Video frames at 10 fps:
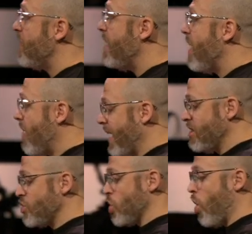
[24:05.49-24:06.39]
They
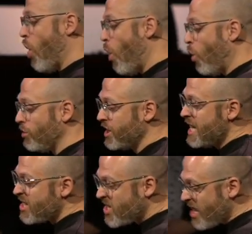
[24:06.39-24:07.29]
can just hold
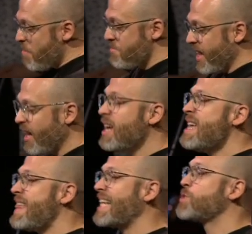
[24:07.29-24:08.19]
something
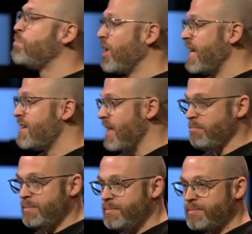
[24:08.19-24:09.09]
that's put into
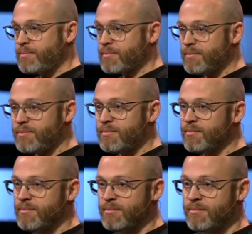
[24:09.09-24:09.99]
them.
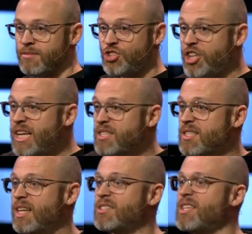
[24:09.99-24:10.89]

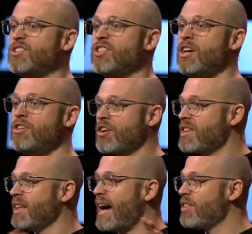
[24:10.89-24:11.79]
Jesus here says, you're
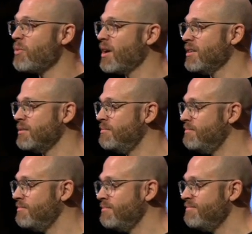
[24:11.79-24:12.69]
the light of the world.
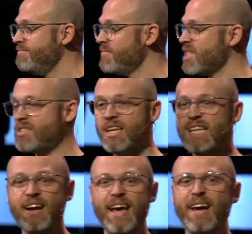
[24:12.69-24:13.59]
A
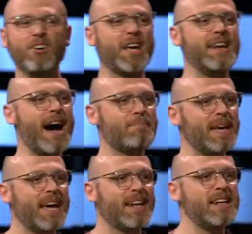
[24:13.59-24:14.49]
city on a hill cannot
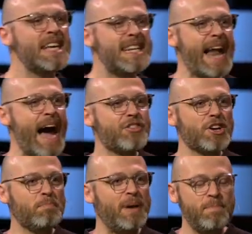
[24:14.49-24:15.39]
be hidden.
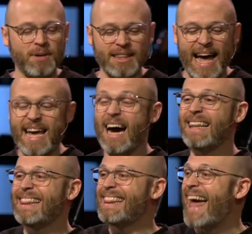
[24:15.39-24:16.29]
Neither do people light
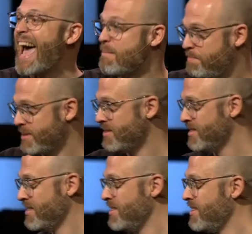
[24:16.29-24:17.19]
a lamp
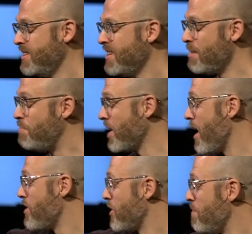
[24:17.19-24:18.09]
and put
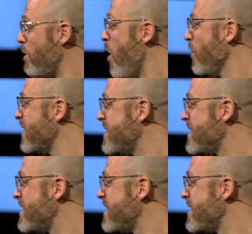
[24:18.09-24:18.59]
it under a bowl.